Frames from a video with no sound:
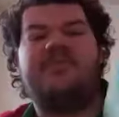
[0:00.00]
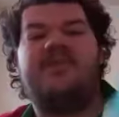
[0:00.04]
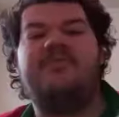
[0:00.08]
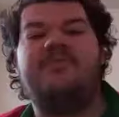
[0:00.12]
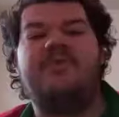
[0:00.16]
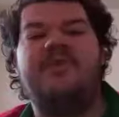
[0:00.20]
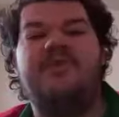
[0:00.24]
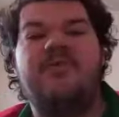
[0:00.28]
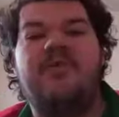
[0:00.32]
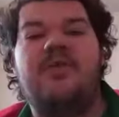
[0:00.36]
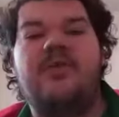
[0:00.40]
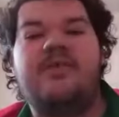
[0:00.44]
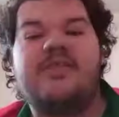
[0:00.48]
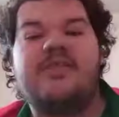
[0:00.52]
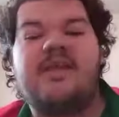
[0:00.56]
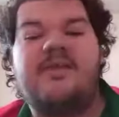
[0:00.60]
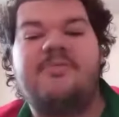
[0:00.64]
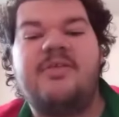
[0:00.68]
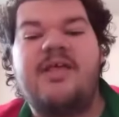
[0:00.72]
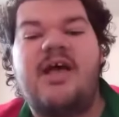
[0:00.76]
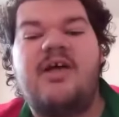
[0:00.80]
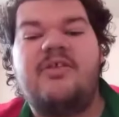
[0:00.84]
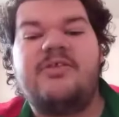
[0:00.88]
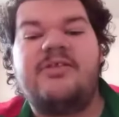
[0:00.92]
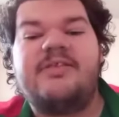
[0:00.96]
and see what it looks like
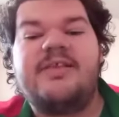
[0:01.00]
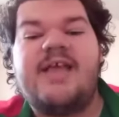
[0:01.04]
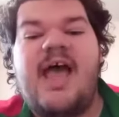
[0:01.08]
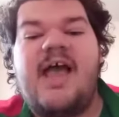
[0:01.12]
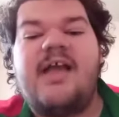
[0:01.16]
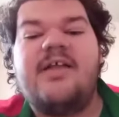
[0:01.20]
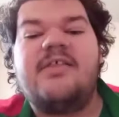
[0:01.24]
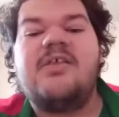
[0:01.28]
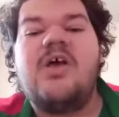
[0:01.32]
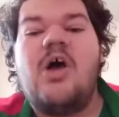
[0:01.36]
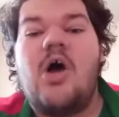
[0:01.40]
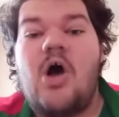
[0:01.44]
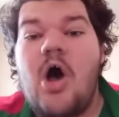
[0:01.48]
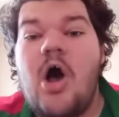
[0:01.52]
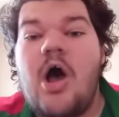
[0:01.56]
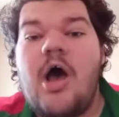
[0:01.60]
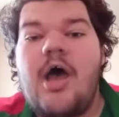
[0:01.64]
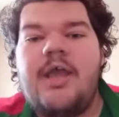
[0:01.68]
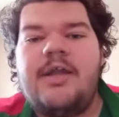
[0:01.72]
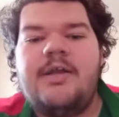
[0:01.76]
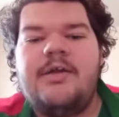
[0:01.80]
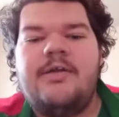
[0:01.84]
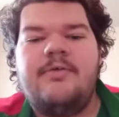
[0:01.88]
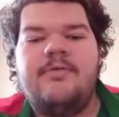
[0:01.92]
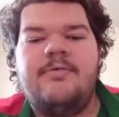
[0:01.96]
without the tags
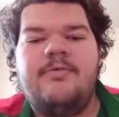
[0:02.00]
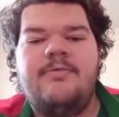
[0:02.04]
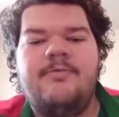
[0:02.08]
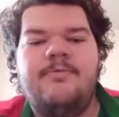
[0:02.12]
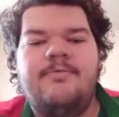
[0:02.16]
on.